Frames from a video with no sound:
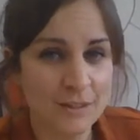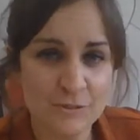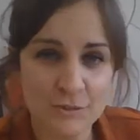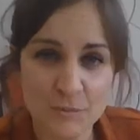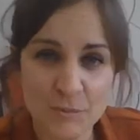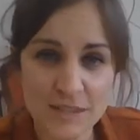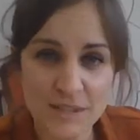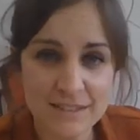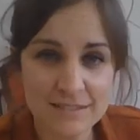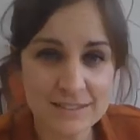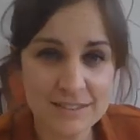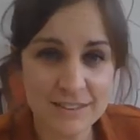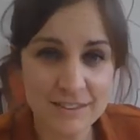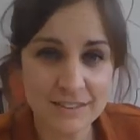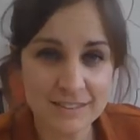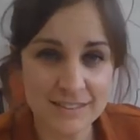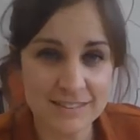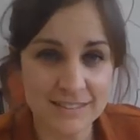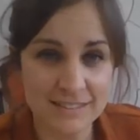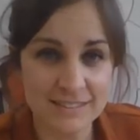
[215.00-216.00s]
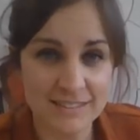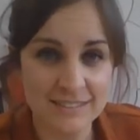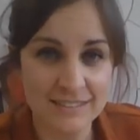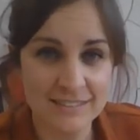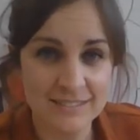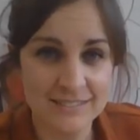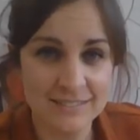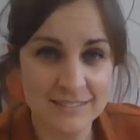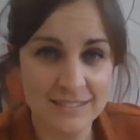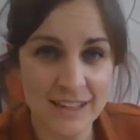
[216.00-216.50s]
Shall we get started?
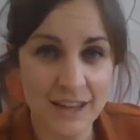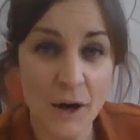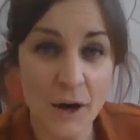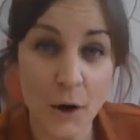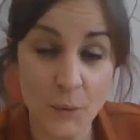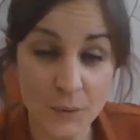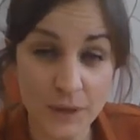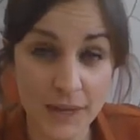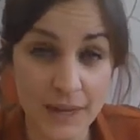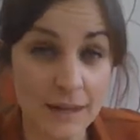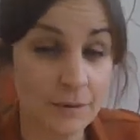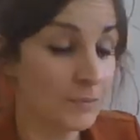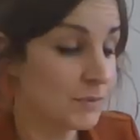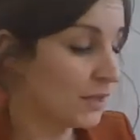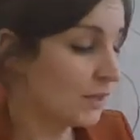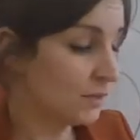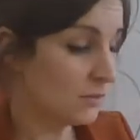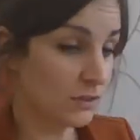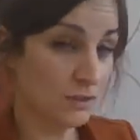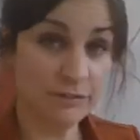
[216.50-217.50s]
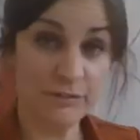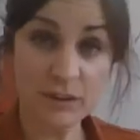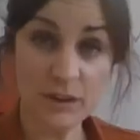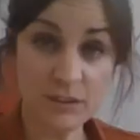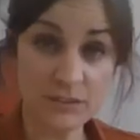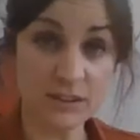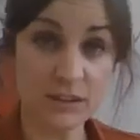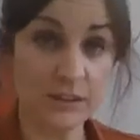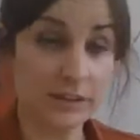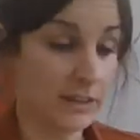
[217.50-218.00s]
Okay, so the
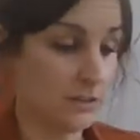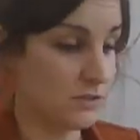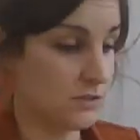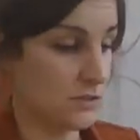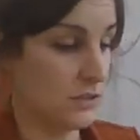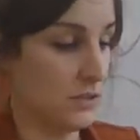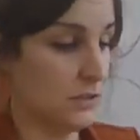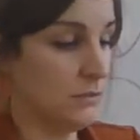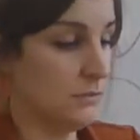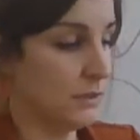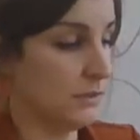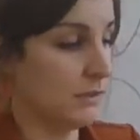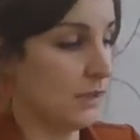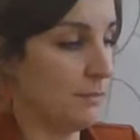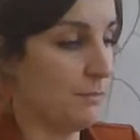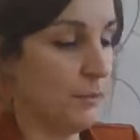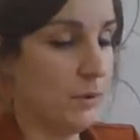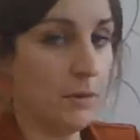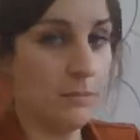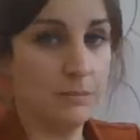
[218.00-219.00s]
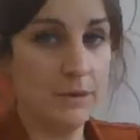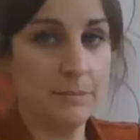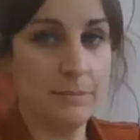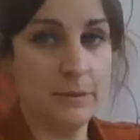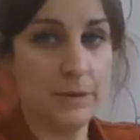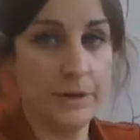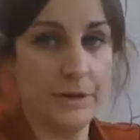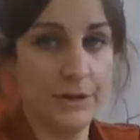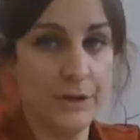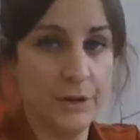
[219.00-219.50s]
first thing I need to do, I'm going to pop my
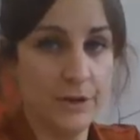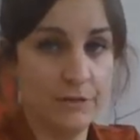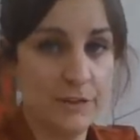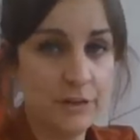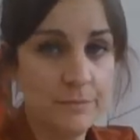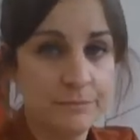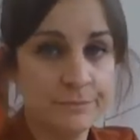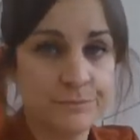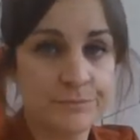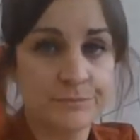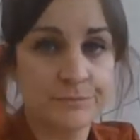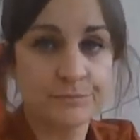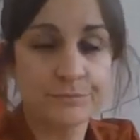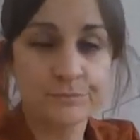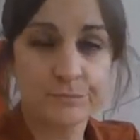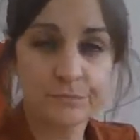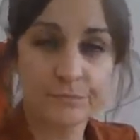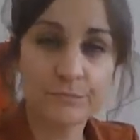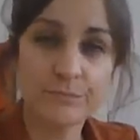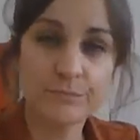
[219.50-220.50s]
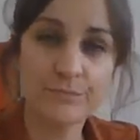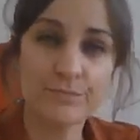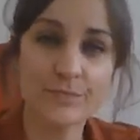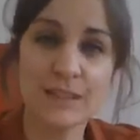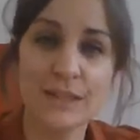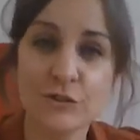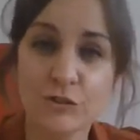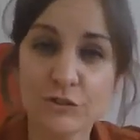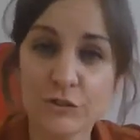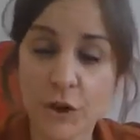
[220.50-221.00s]
barn over,
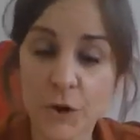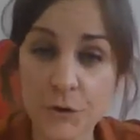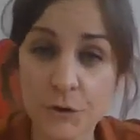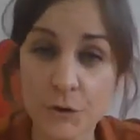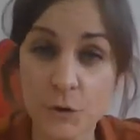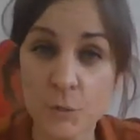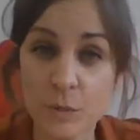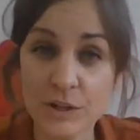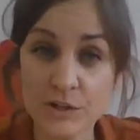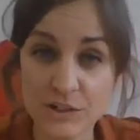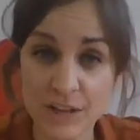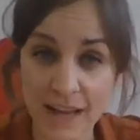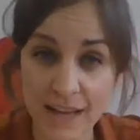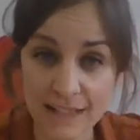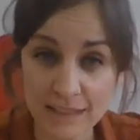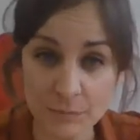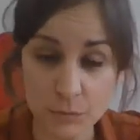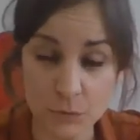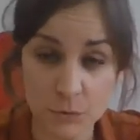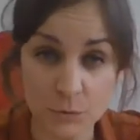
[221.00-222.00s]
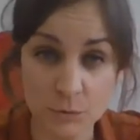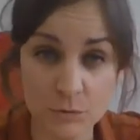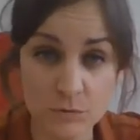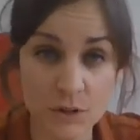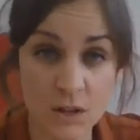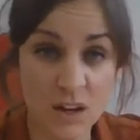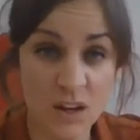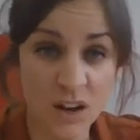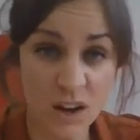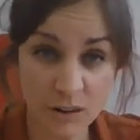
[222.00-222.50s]
is show you which animals
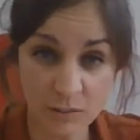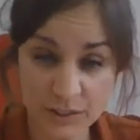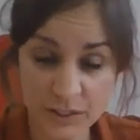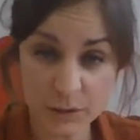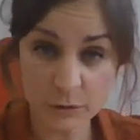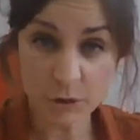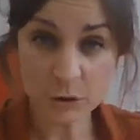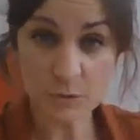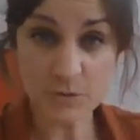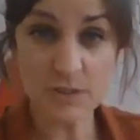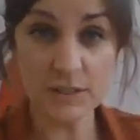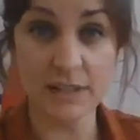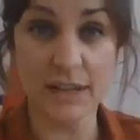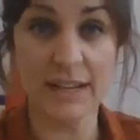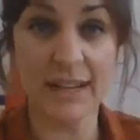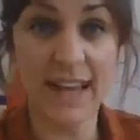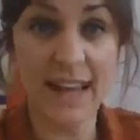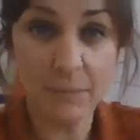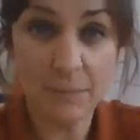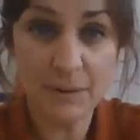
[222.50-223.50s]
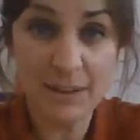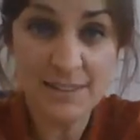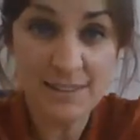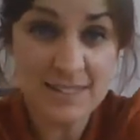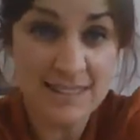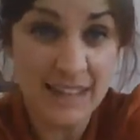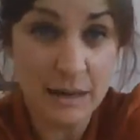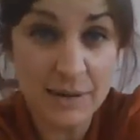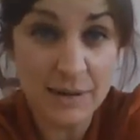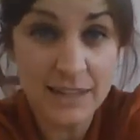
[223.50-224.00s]
are in the groups today and let's
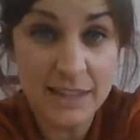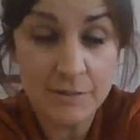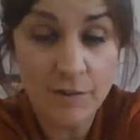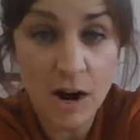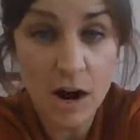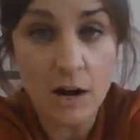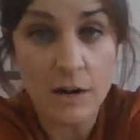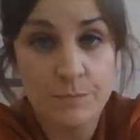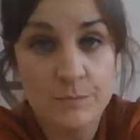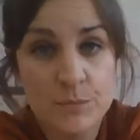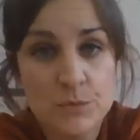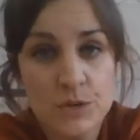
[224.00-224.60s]
see how many there are.